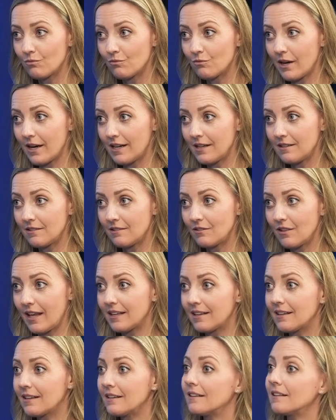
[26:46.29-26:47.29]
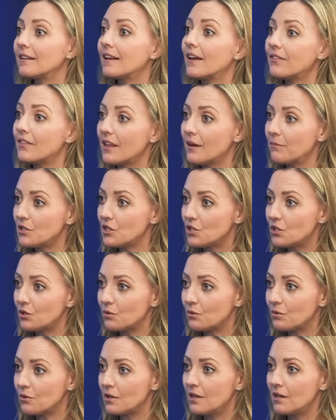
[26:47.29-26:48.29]
Right? Like get them
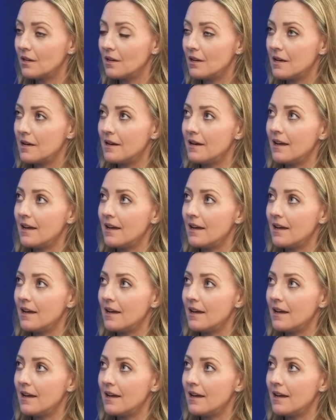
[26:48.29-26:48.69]
to...